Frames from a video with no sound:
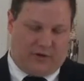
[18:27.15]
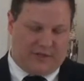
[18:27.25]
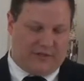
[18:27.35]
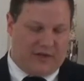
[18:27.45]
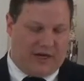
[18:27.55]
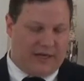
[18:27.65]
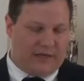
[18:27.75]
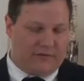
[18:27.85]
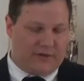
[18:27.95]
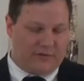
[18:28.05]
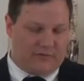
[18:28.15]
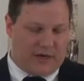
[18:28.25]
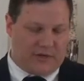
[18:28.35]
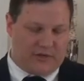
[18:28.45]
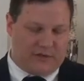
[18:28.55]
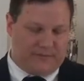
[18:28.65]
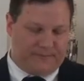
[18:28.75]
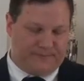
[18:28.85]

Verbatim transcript: Christ dying and resurrection